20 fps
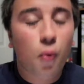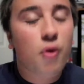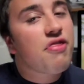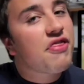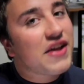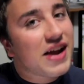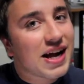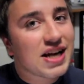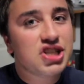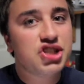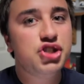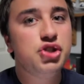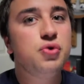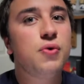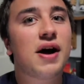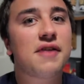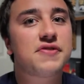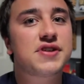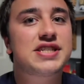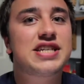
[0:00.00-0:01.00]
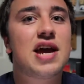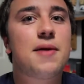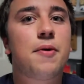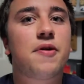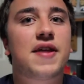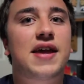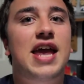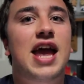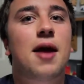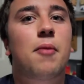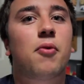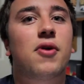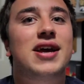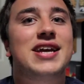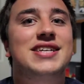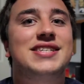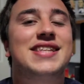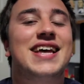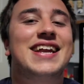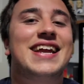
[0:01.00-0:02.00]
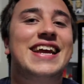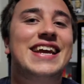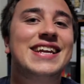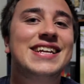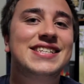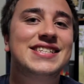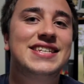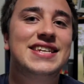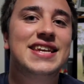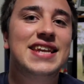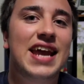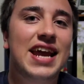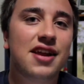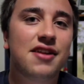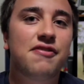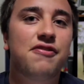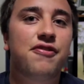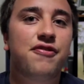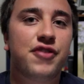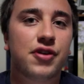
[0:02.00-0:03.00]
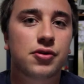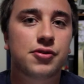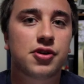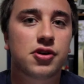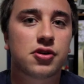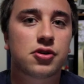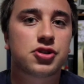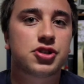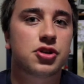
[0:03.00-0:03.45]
One thing I do have to say about the camera is that in its native filter,